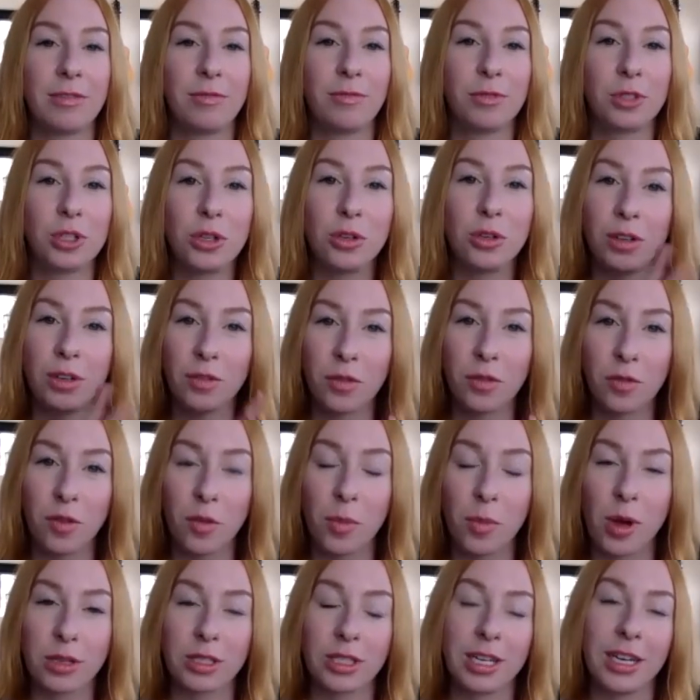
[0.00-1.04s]
two different
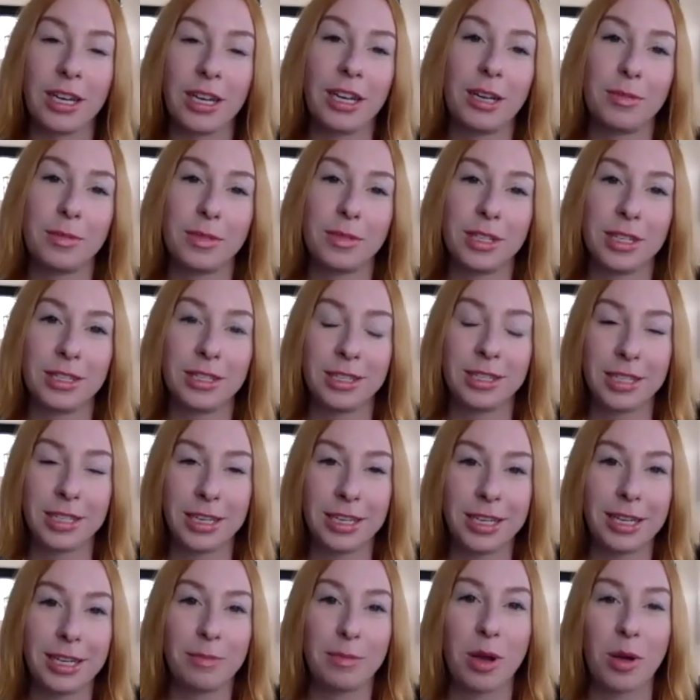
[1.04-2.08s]
football stadiums in
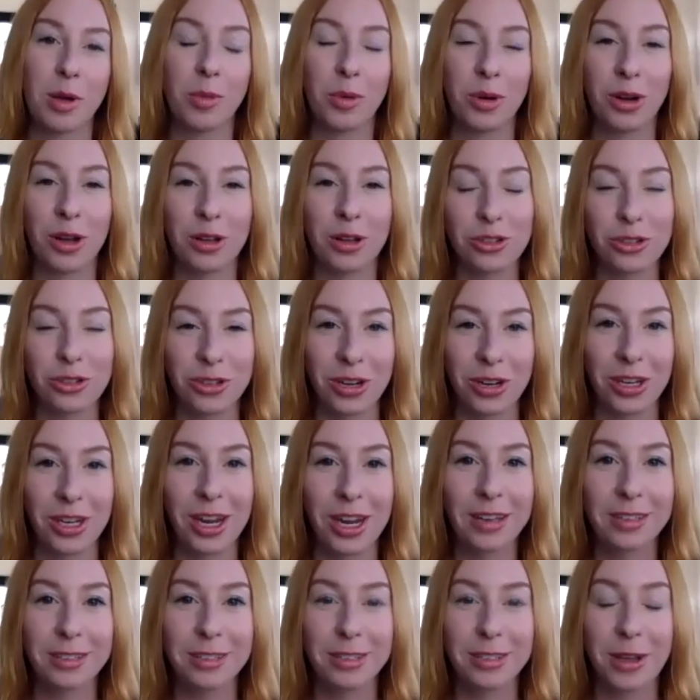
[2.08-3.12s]
Sydney and Melbourne, Australia.
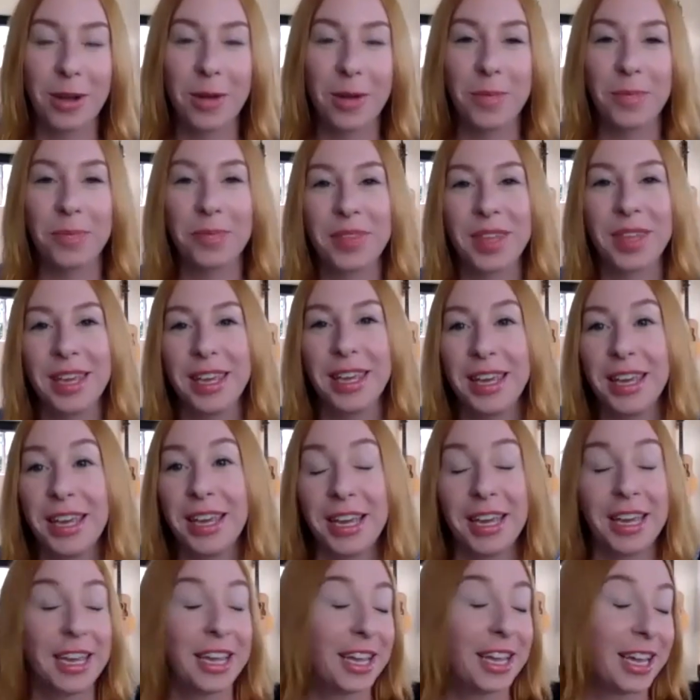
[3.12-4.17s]
So
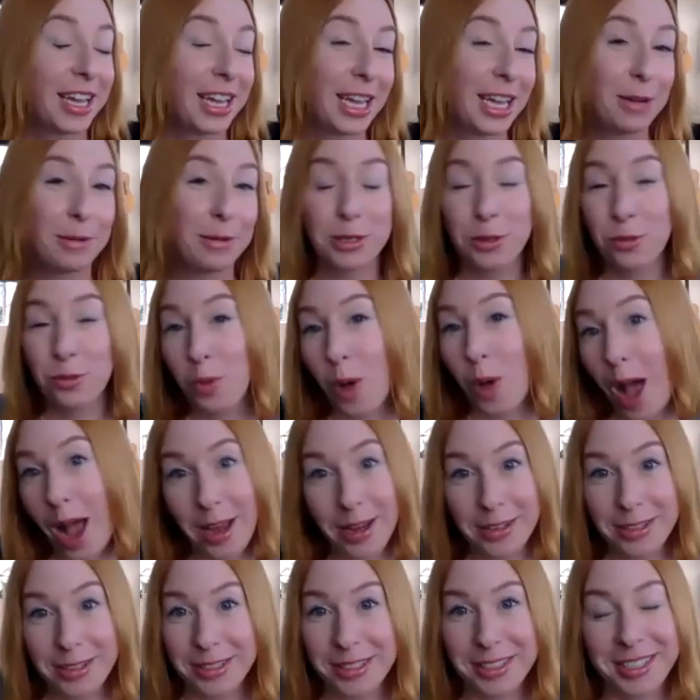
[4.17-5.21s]
wow. it was
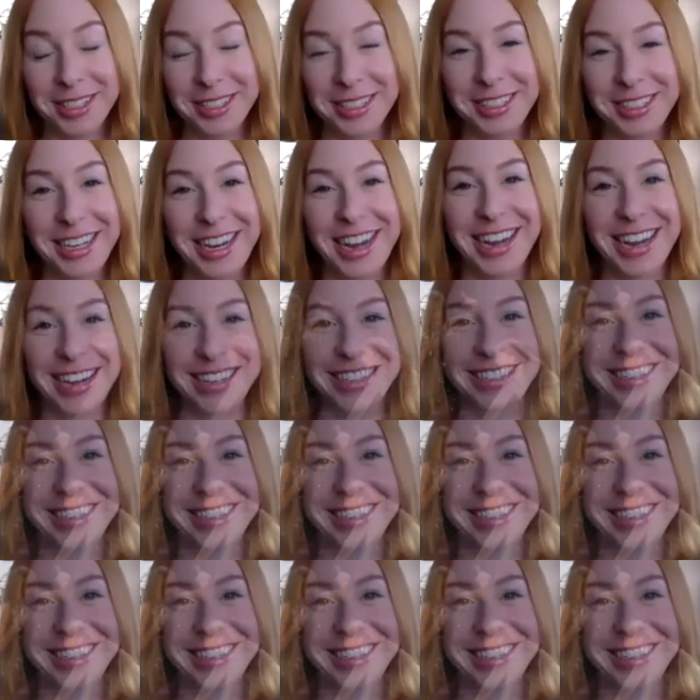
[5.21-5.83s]
wild. Yeah.